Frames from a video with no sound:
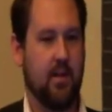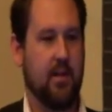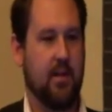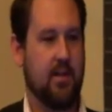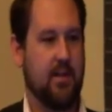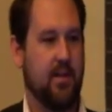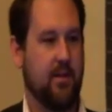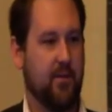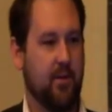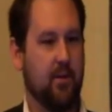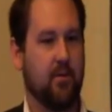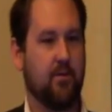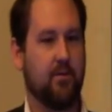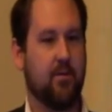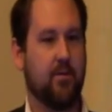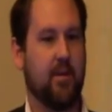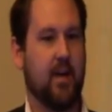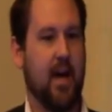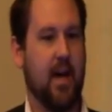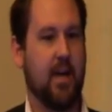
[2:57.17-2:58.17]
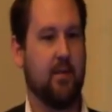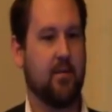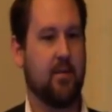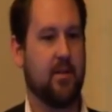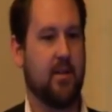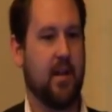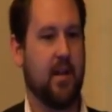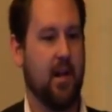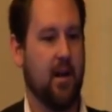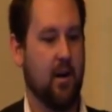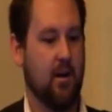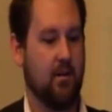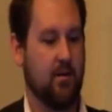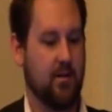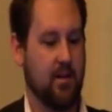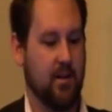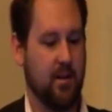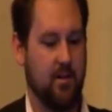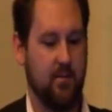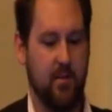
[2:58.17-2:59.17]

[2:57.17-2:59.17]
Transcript: It's difficult to engage with stakeholders and